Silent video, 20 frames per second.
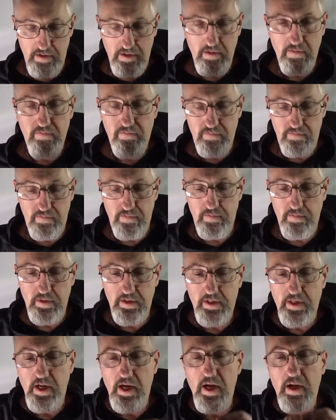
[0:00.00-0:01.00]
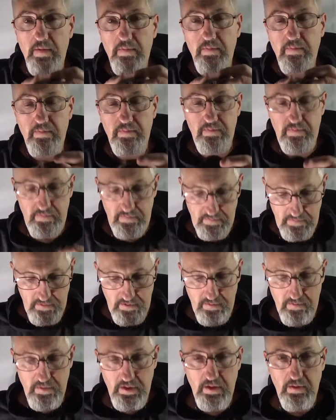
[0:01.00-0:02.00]
from the top,
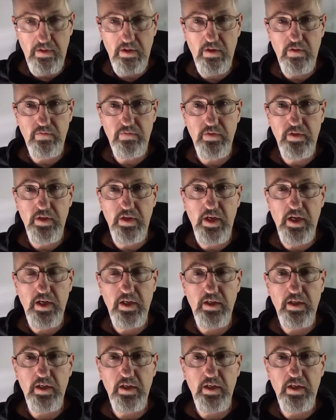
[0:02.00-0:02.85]
maybe hung from the neck.